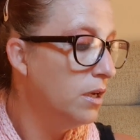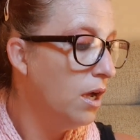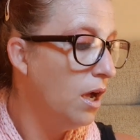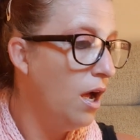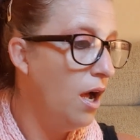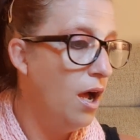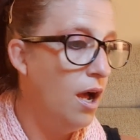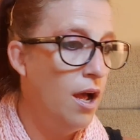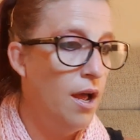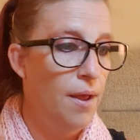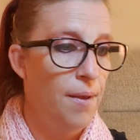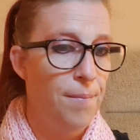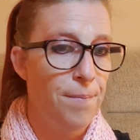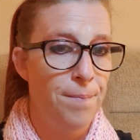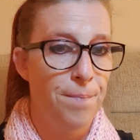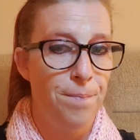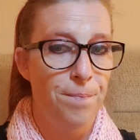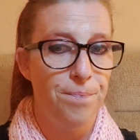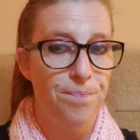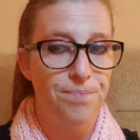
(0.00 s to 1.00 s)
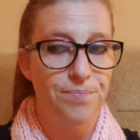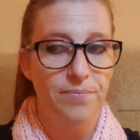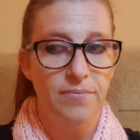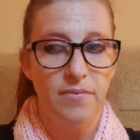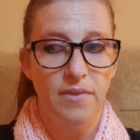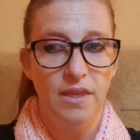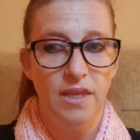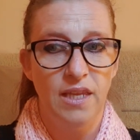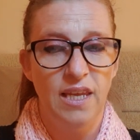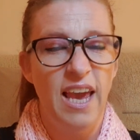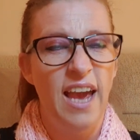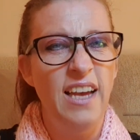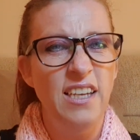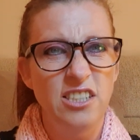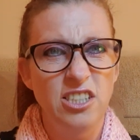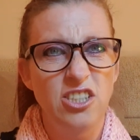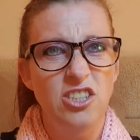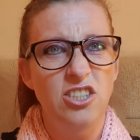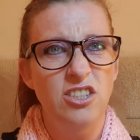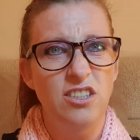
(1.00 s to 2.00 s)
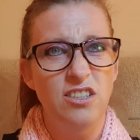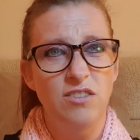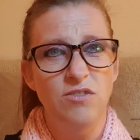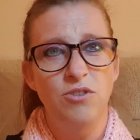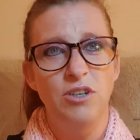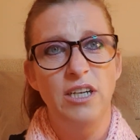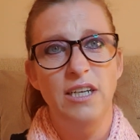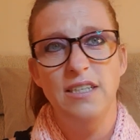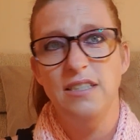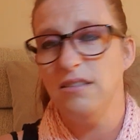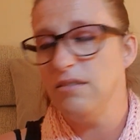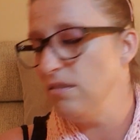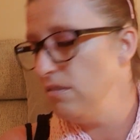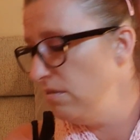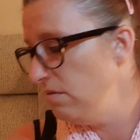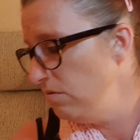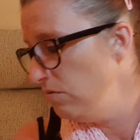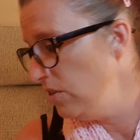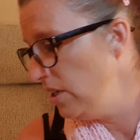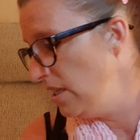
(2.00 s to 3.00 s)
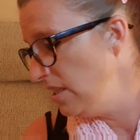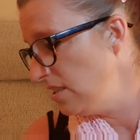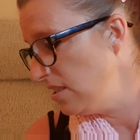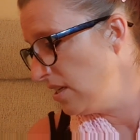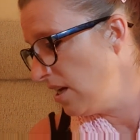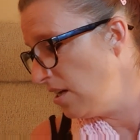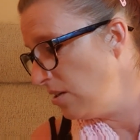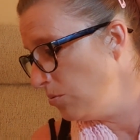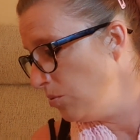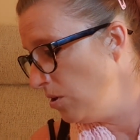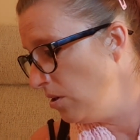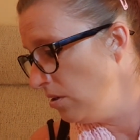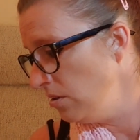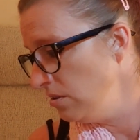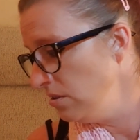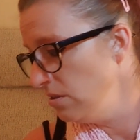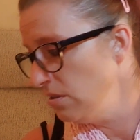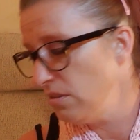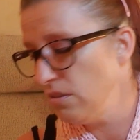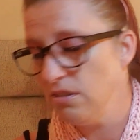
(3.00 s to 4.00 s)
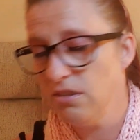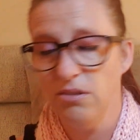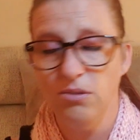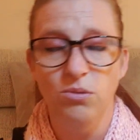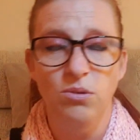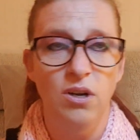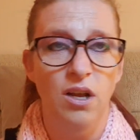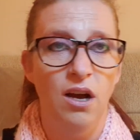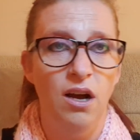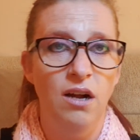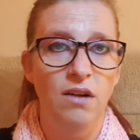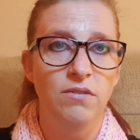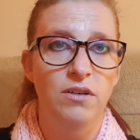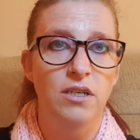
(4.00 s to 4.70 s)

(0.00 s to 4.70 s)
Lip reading: Yeah, just a really, really sad one, as they all are.